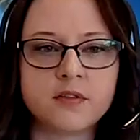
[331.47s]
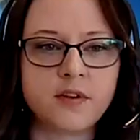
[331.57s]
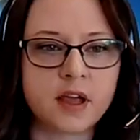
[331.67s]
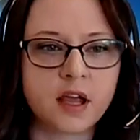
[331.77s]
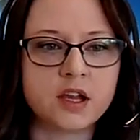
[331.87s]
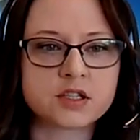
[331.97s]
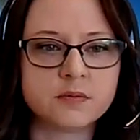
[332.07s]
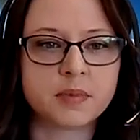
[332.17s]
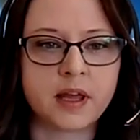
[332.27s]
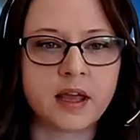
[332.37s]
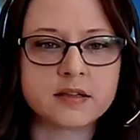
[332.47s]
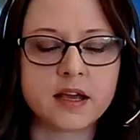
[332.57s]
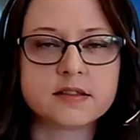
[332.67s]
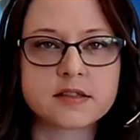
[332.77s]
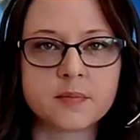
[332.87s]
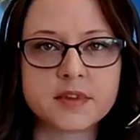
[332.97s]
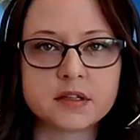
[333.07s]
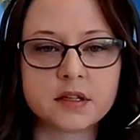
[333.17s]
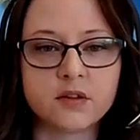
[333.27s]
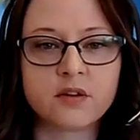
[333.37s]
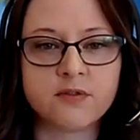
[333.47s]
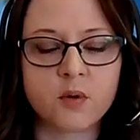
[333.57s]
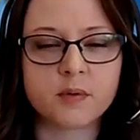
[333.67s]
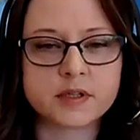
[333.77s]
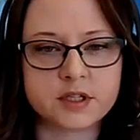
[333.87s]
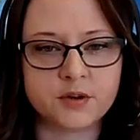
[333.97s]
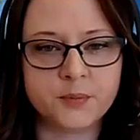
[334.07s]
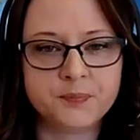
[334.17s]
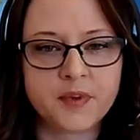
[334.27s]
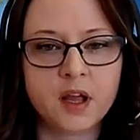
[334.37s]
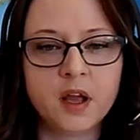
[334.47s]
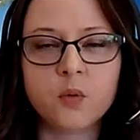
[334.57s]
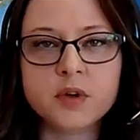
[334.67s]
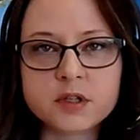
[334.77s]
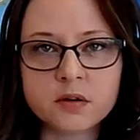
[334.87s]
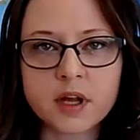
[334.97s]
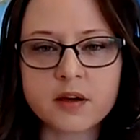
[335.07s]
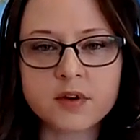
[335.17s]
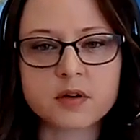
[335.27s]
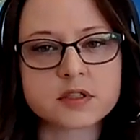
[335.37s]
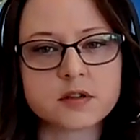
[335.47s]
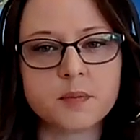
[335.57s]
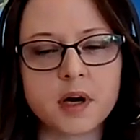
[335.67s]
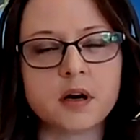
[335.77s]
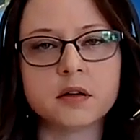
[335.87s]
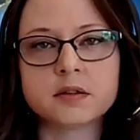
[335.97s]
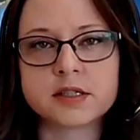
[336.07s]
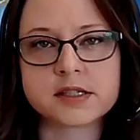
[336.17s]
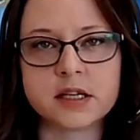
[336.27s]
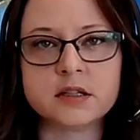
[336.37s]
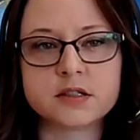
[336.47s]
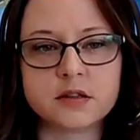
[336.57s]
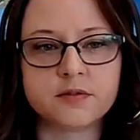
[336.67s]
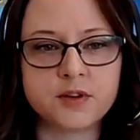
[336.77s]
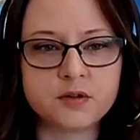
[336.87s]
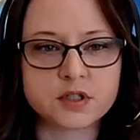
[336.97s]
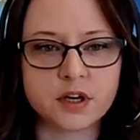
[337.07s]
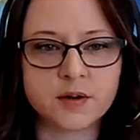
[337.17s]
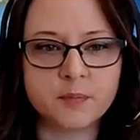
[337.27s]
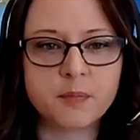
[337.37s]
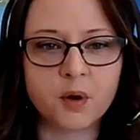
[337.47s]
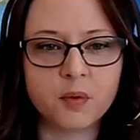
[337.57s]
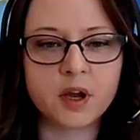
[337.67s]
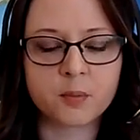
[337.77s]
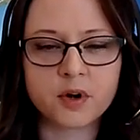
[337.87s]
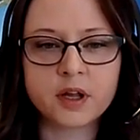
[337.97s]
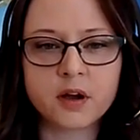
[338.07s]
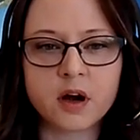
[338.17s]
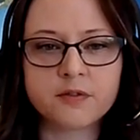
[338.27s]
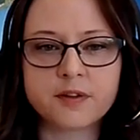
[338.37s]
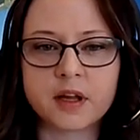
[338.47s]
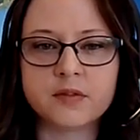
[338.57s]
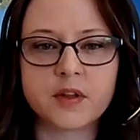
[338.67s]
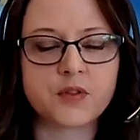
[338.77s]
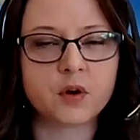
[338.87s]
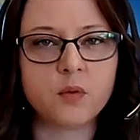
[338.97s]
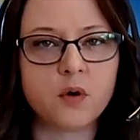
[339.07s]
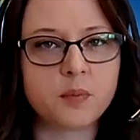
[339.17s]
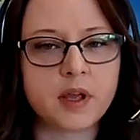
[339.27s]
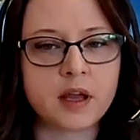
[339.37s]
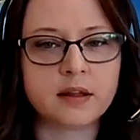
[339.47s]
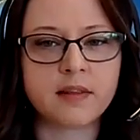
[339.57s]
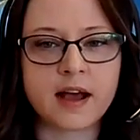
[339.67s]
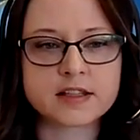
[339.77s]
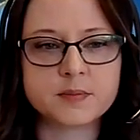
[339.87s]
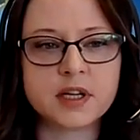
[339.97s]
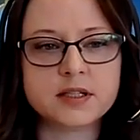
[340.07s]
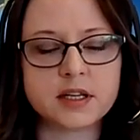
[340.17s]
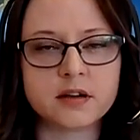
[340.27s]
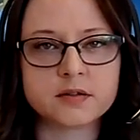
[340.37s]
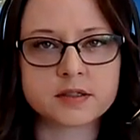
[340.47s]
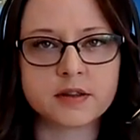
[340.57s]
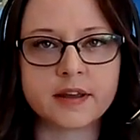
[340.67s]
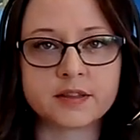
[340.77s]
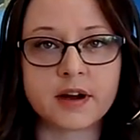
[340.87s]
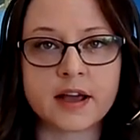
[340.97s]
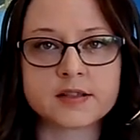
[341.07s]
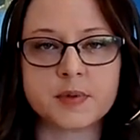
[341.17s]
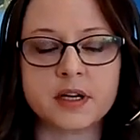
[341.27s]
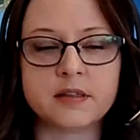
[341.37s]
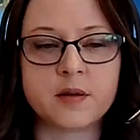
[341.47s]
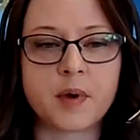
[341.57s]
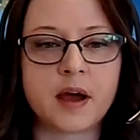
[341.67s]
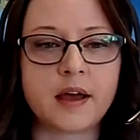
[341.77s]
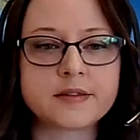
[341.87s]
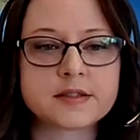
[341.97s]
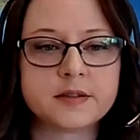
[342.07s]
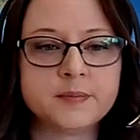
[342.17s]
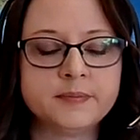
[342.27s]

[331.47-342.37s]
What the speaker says: a vacation planned and something to look forward to. We don't have a crystal ball to see into the future, but we are pretty confident that there won't be any last-minute deals like there has been in the past.